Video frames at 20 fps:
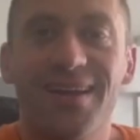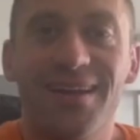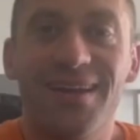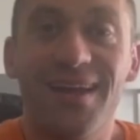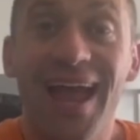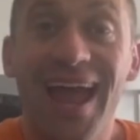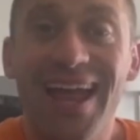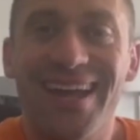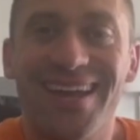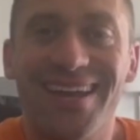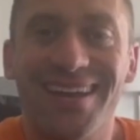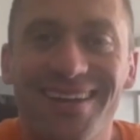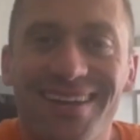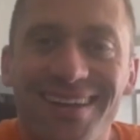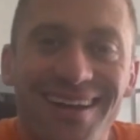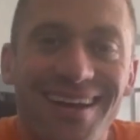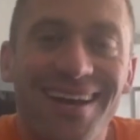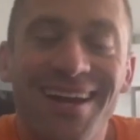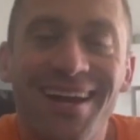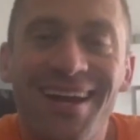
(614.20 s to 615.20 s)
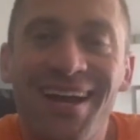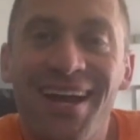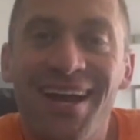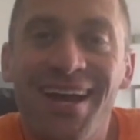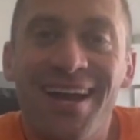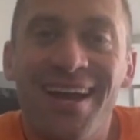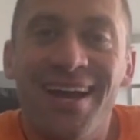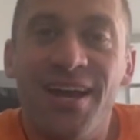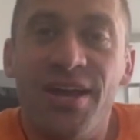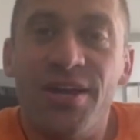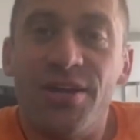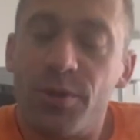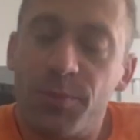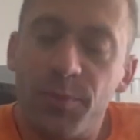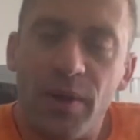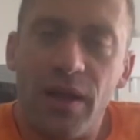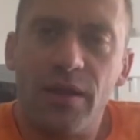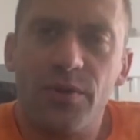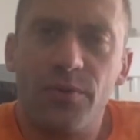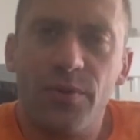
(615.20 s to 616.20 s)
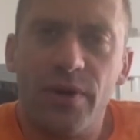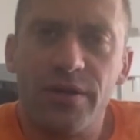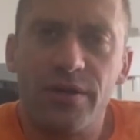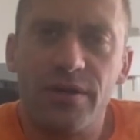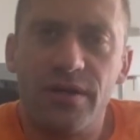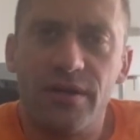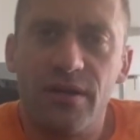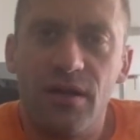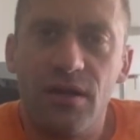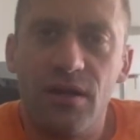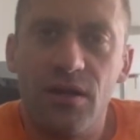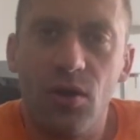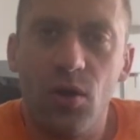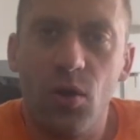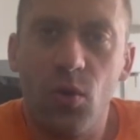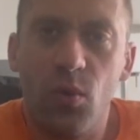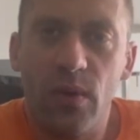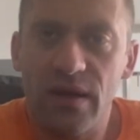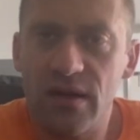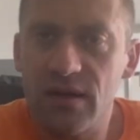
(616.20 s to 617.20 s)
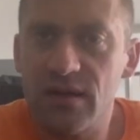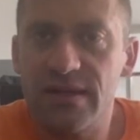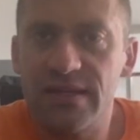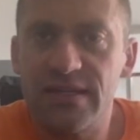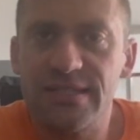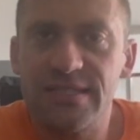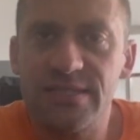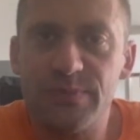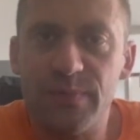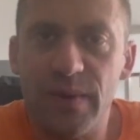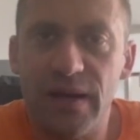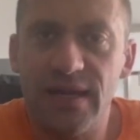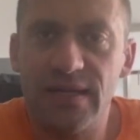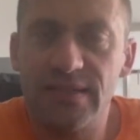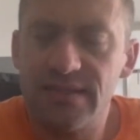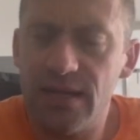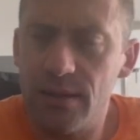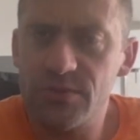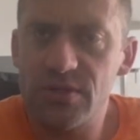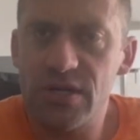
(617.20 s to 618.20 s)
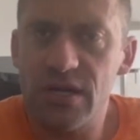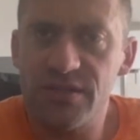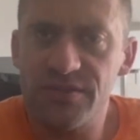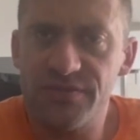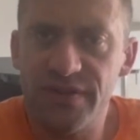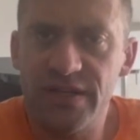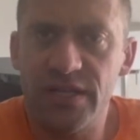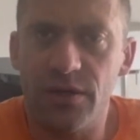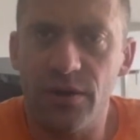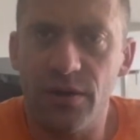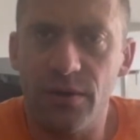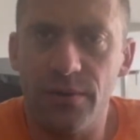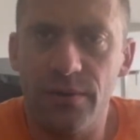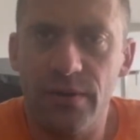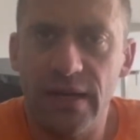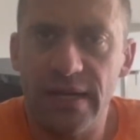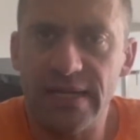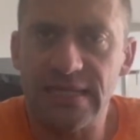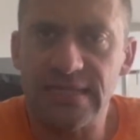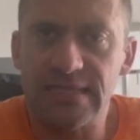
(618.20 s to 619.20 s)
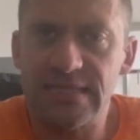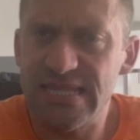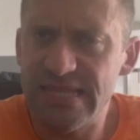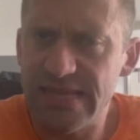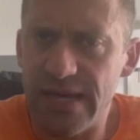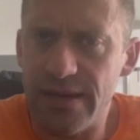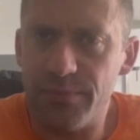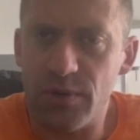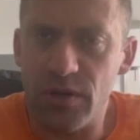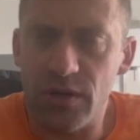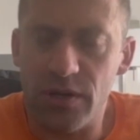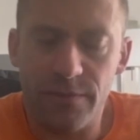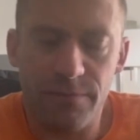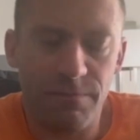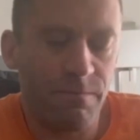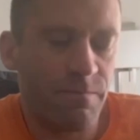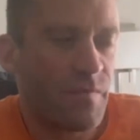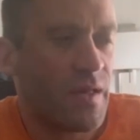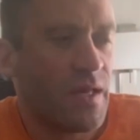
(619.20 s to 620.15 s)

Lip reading: Hey, you're probably wondering, where is my time trials video? I didn't see that part.